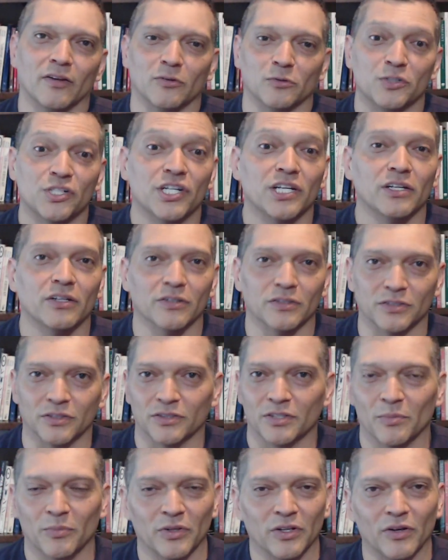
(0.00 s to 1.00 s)
Cheers or
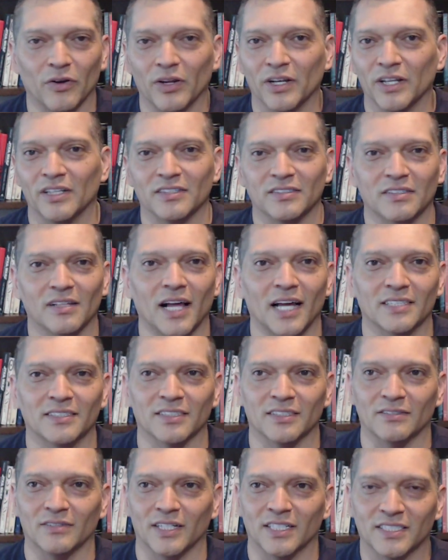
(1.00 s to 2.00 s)
something, any of these
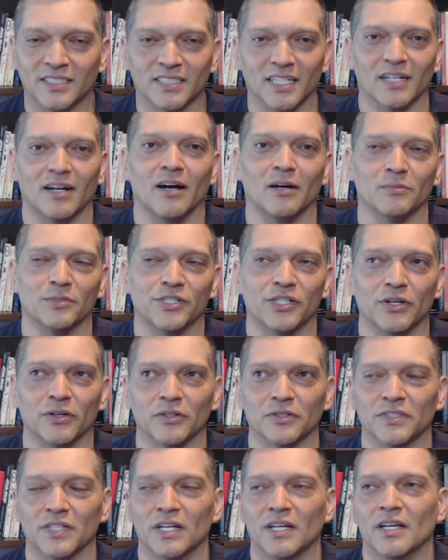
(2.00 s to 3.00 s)
classic like sitcom
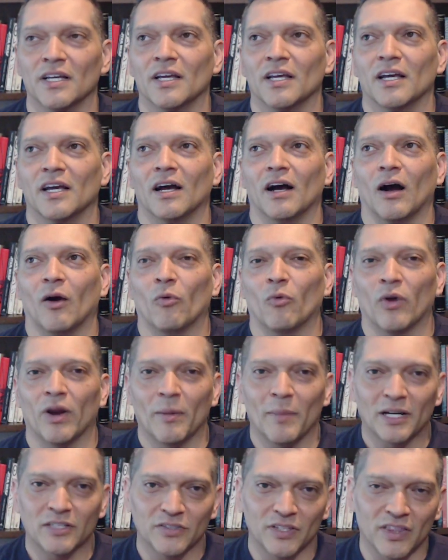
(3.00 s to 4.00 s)
shows. What I'm
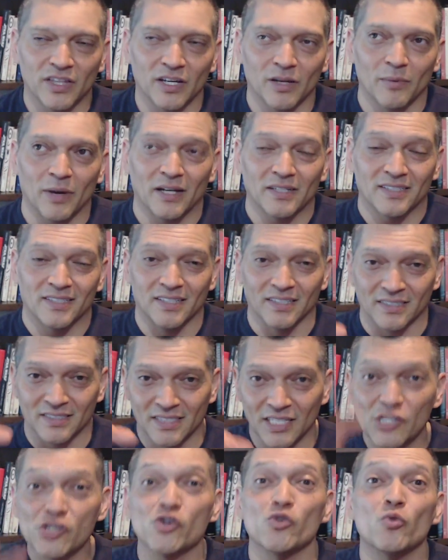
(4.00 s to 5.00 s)
actually thinking about is the
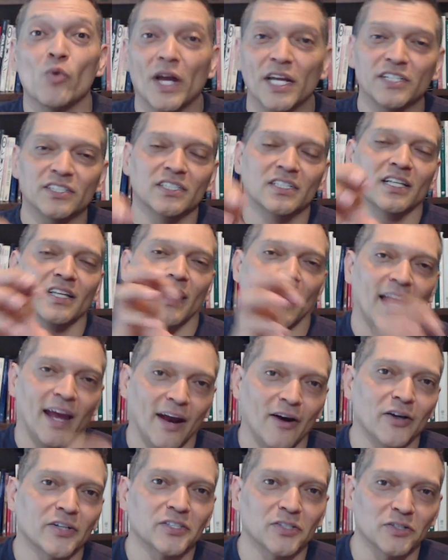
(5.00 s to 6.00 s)
situation that the
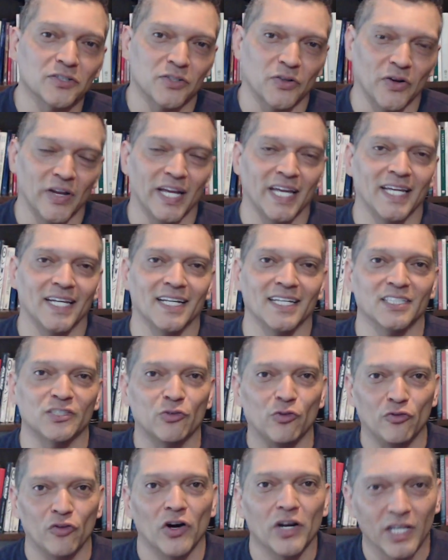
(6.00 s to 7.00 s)
characters are in is
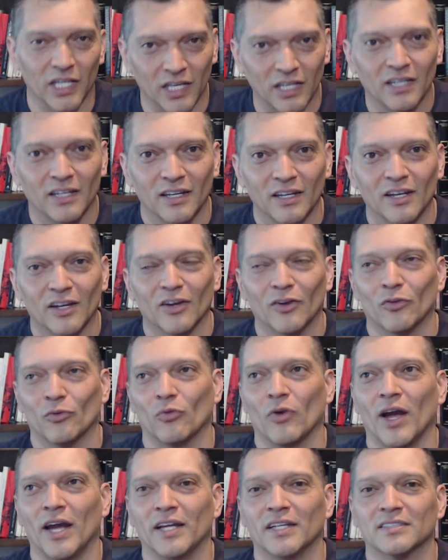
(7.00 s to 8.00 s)
funny,
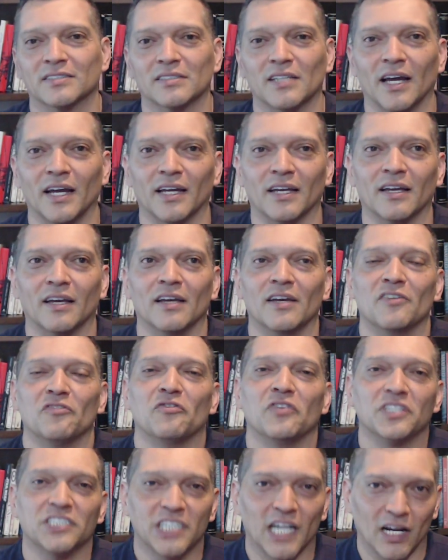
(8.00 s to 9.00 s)
right? It's like
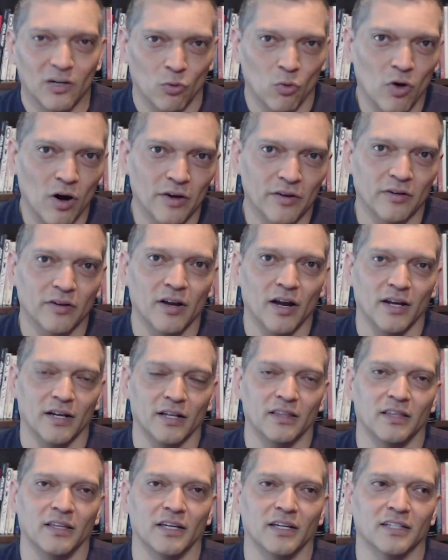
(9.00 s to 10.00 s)
fish out of water kind of
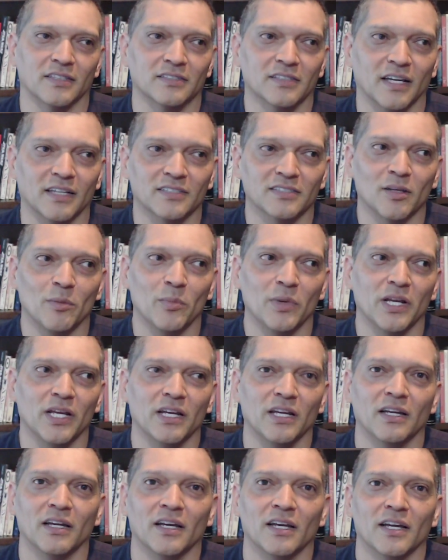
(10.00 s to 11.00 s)
thing. It's like
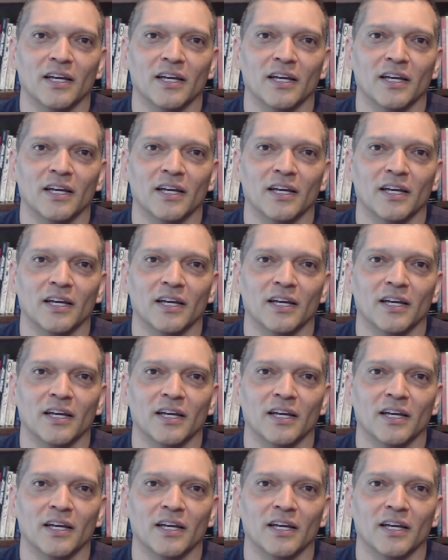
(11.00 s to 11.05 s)
somebody,